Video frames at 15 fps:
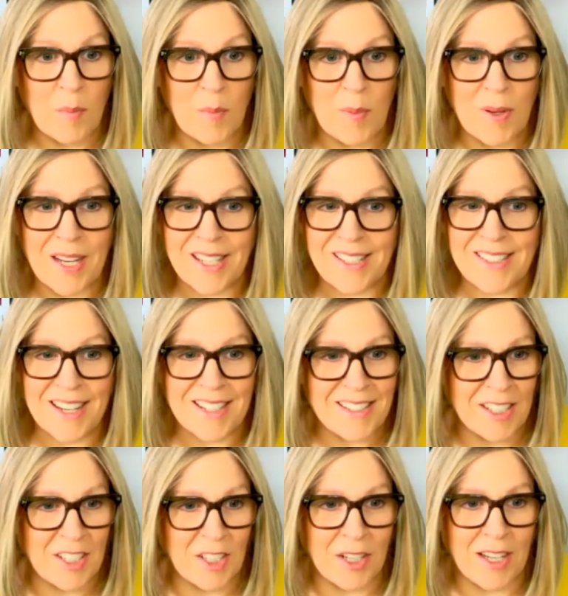But
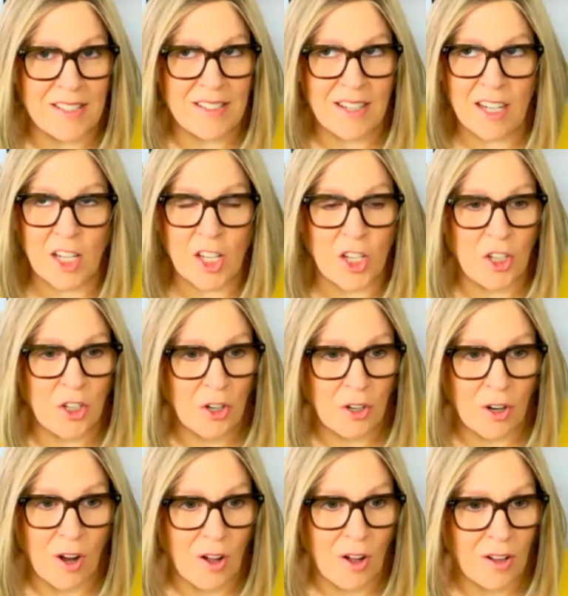it's not a
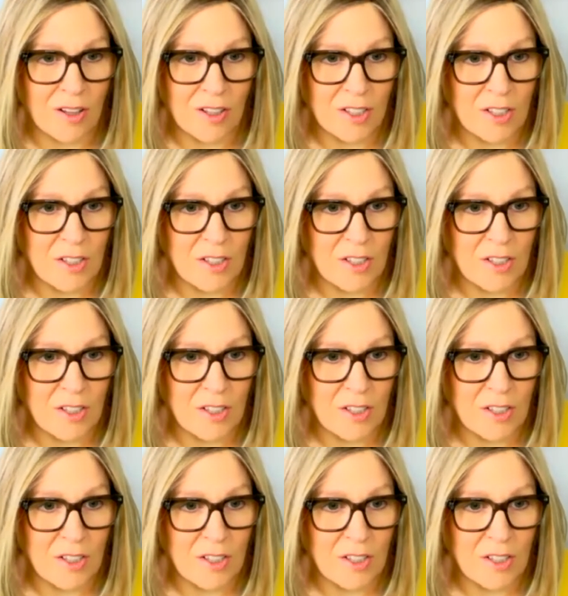cure all.